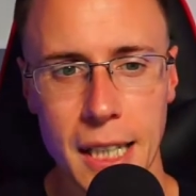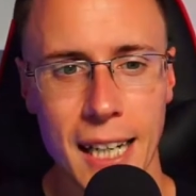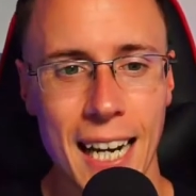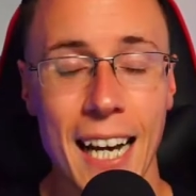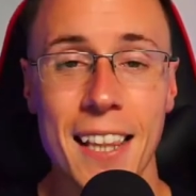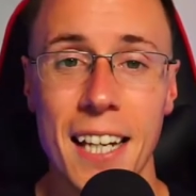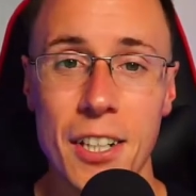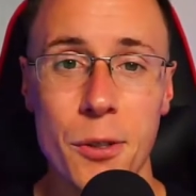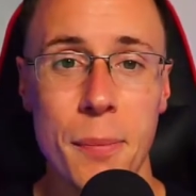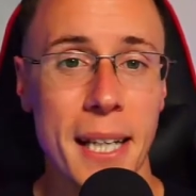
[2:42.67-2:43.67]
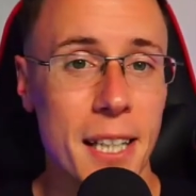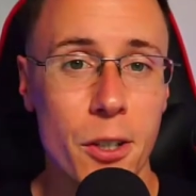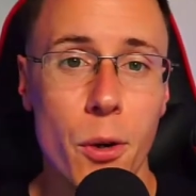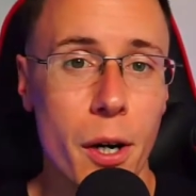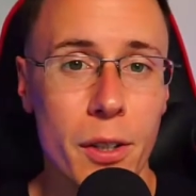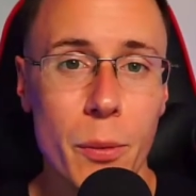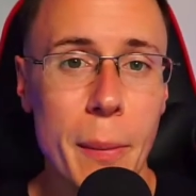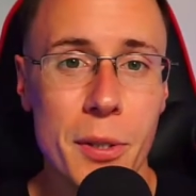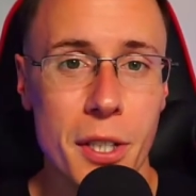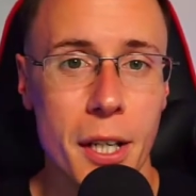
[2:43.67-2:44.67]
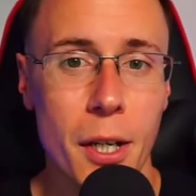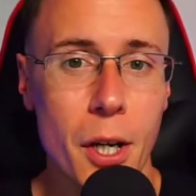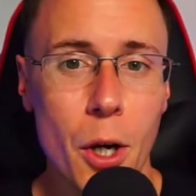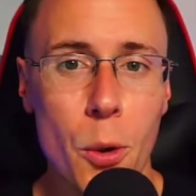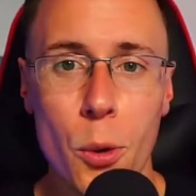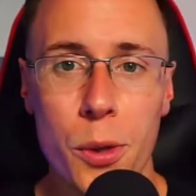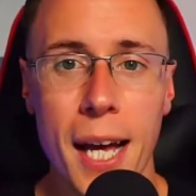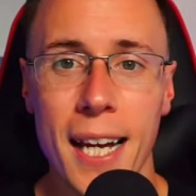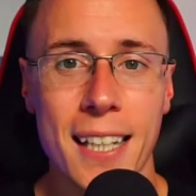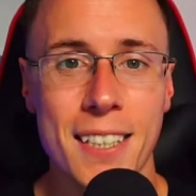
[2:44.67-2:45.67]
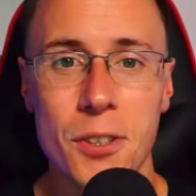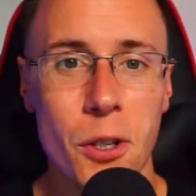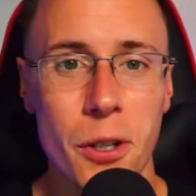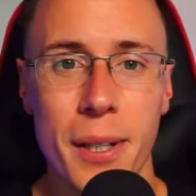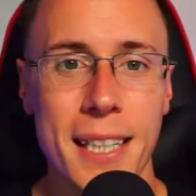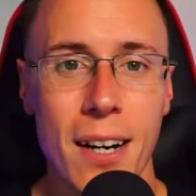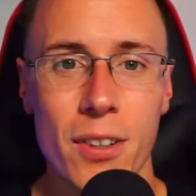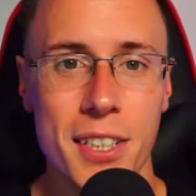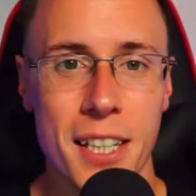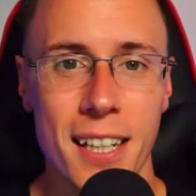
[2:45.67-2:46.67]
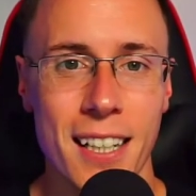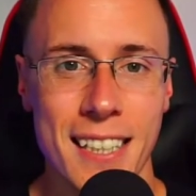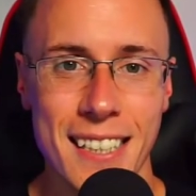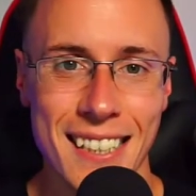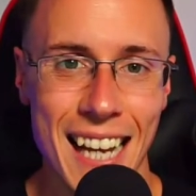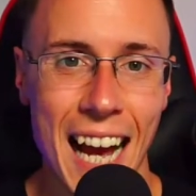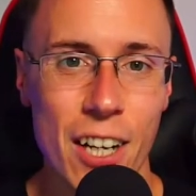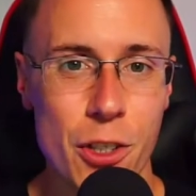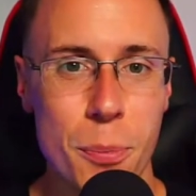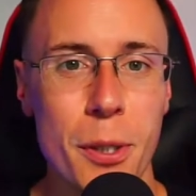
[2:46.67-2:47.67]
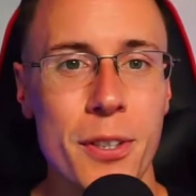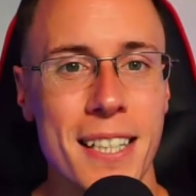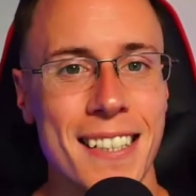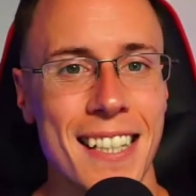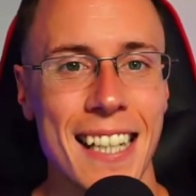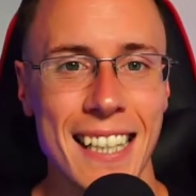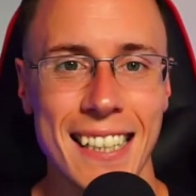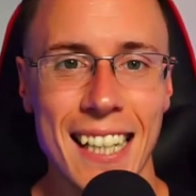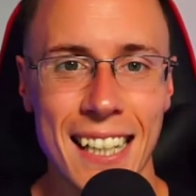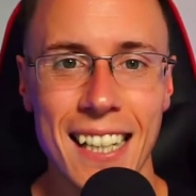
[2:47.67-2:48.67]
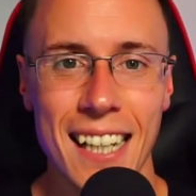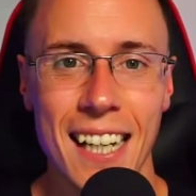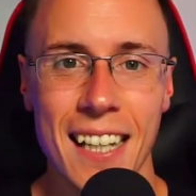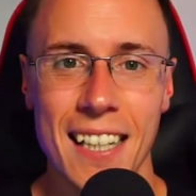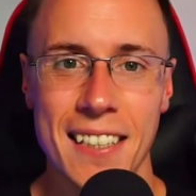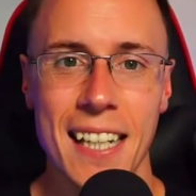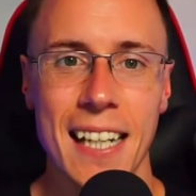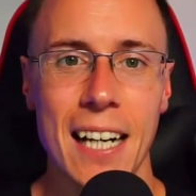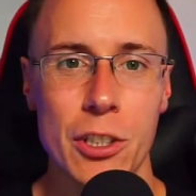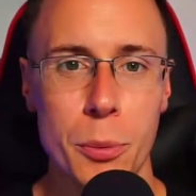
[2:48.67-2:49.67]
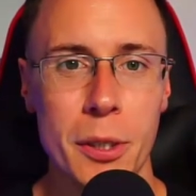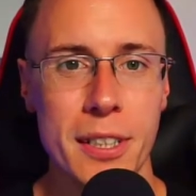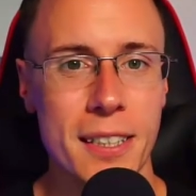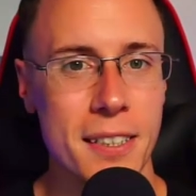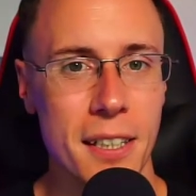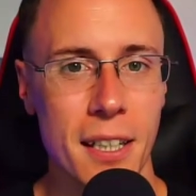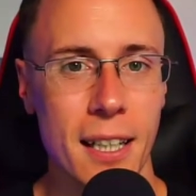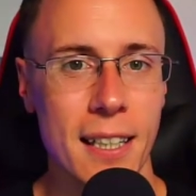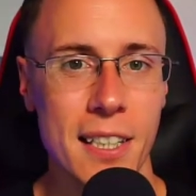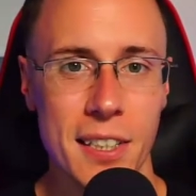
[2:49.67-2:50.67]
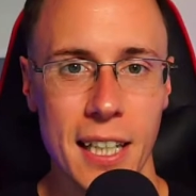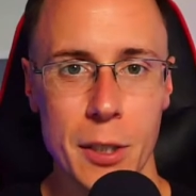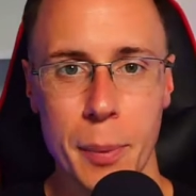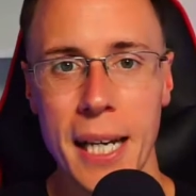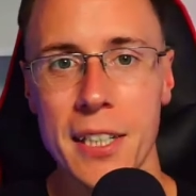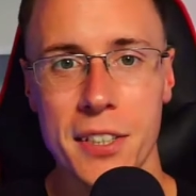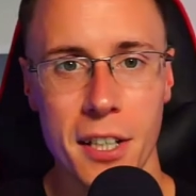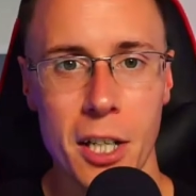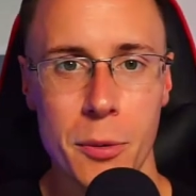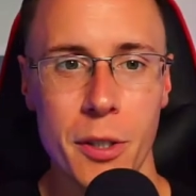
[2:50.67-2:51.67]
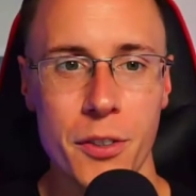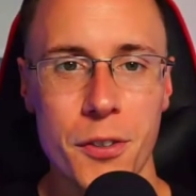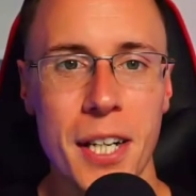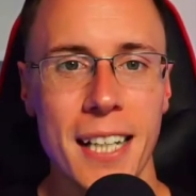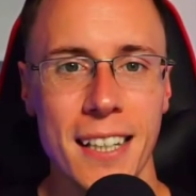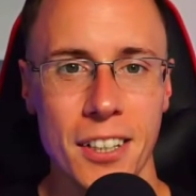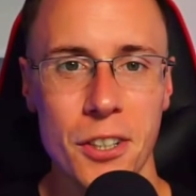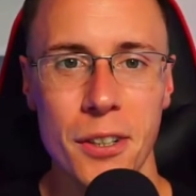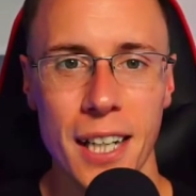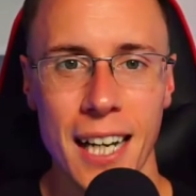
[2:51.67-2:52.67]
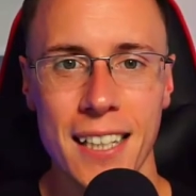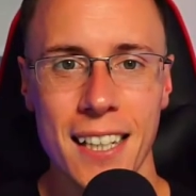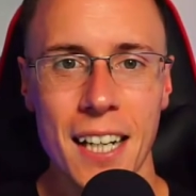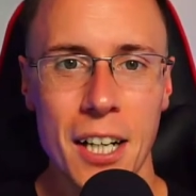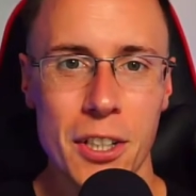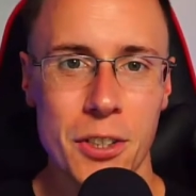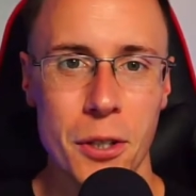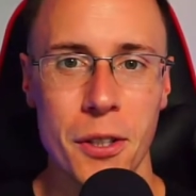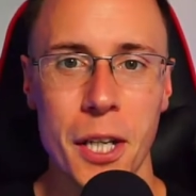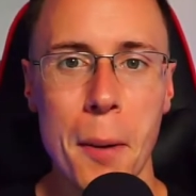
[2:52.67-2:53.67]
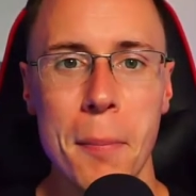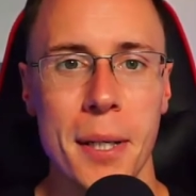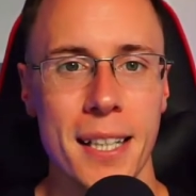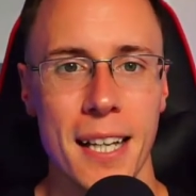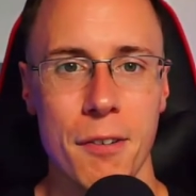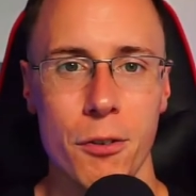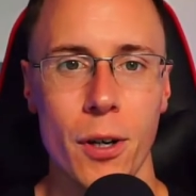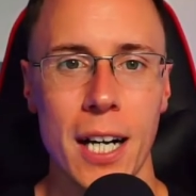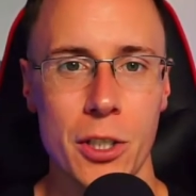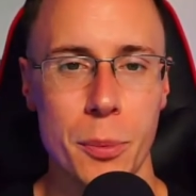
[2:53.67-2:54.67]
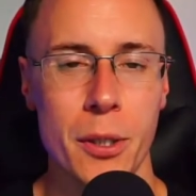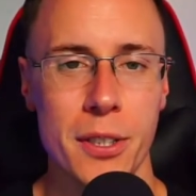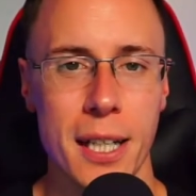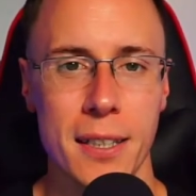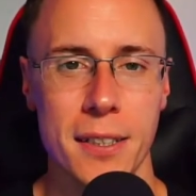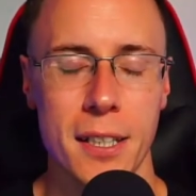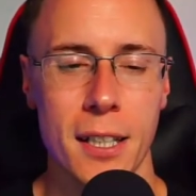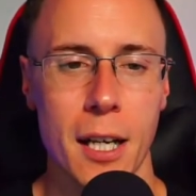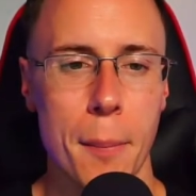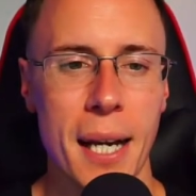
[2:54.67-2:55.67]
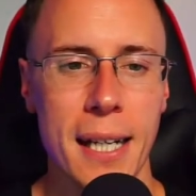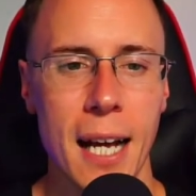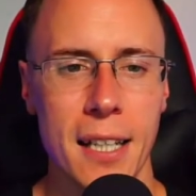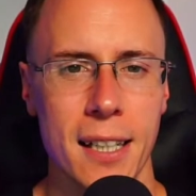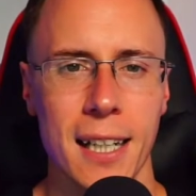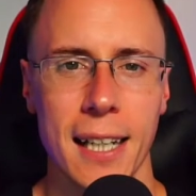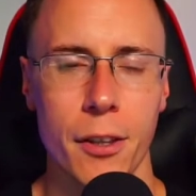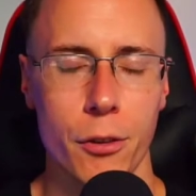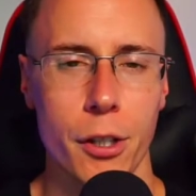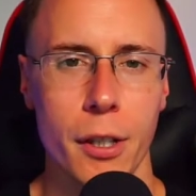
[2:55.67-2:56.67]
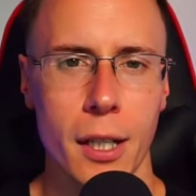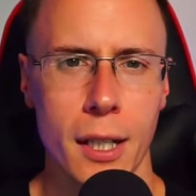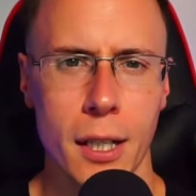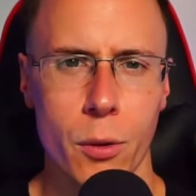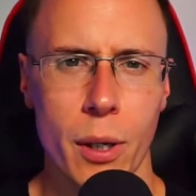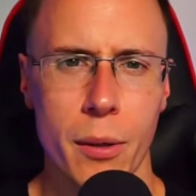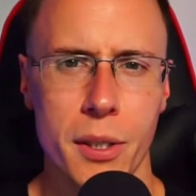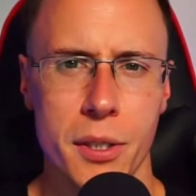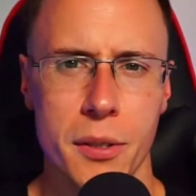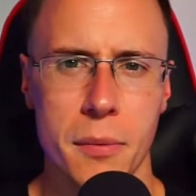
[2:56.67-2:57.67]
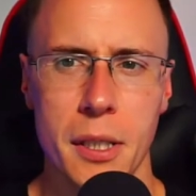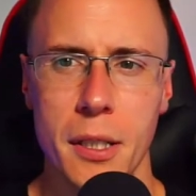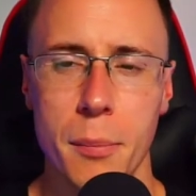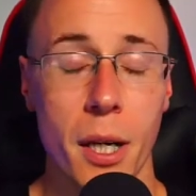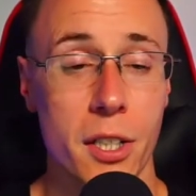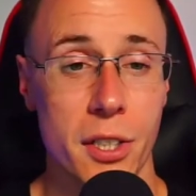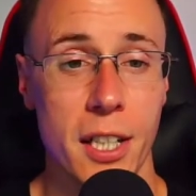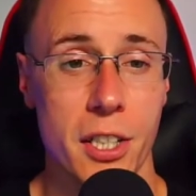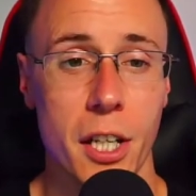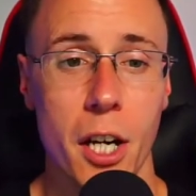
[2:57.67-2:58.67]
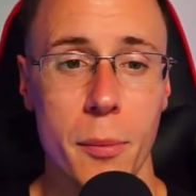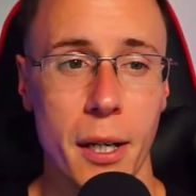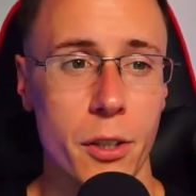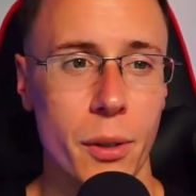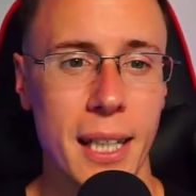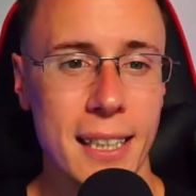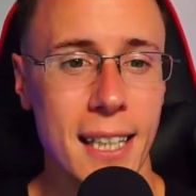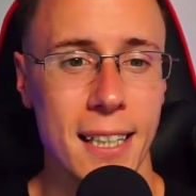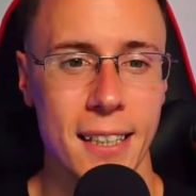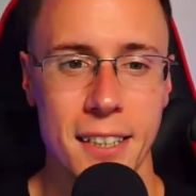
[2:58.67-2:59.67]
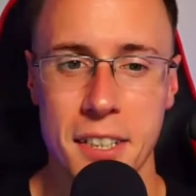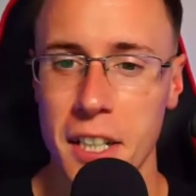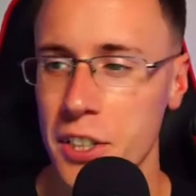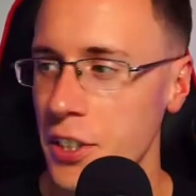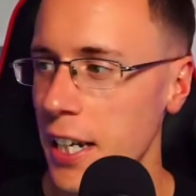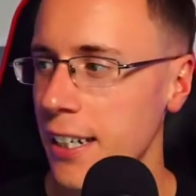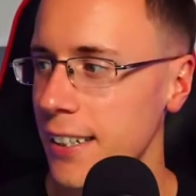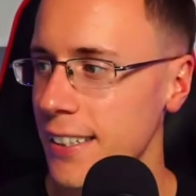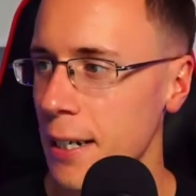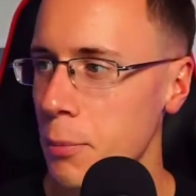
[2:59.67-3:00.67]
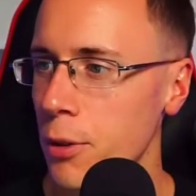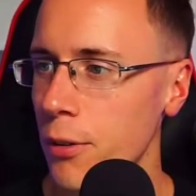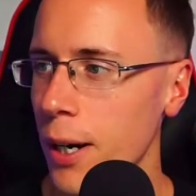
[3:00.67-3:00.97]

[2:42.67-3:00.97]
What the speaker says: and then you make an inquiry on their website. Well, that is not going down as a attributed to LinkedIn. That's getting attributed to, in this case, paid search because you click their Google ad. So the company therefore attributes that to a paid ad click through, whereas the person actually heard about you on LinkedIn. So that's a second example.